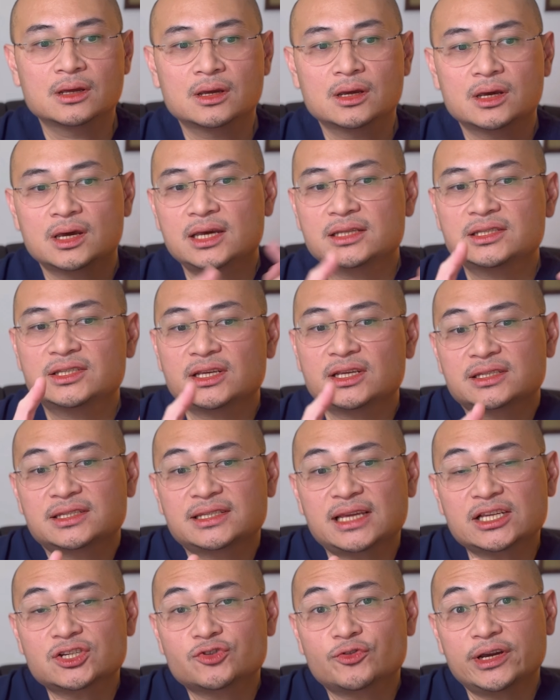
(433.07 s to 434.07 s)
Its
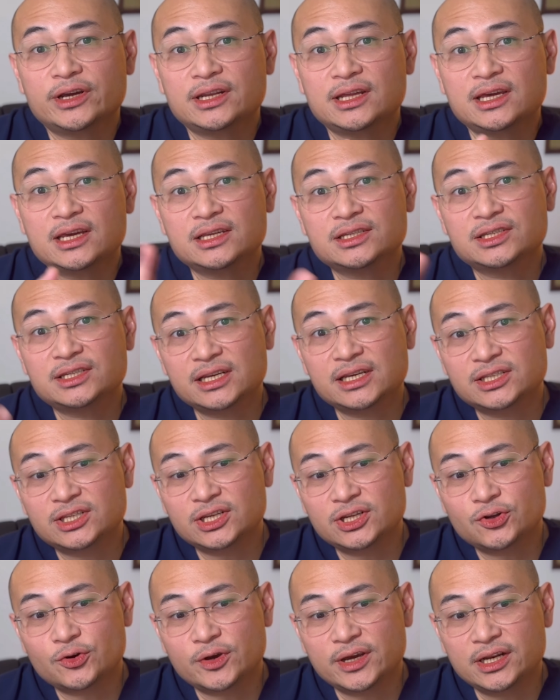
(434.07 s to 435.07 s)
success rate is 60
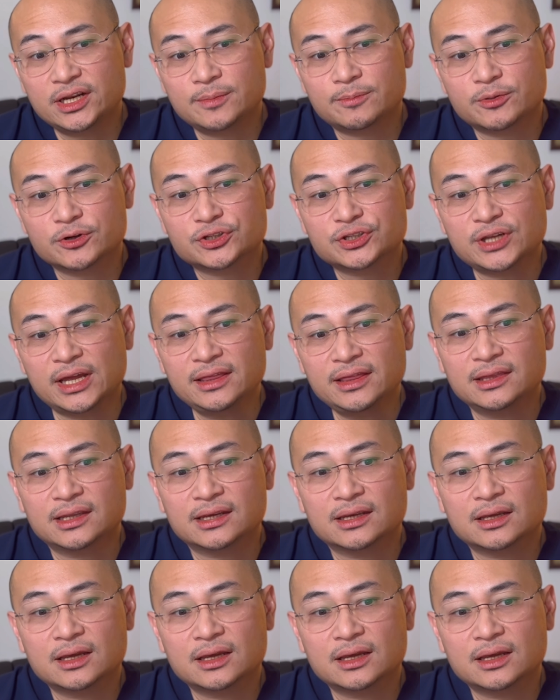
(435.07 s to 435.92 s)
to 80%.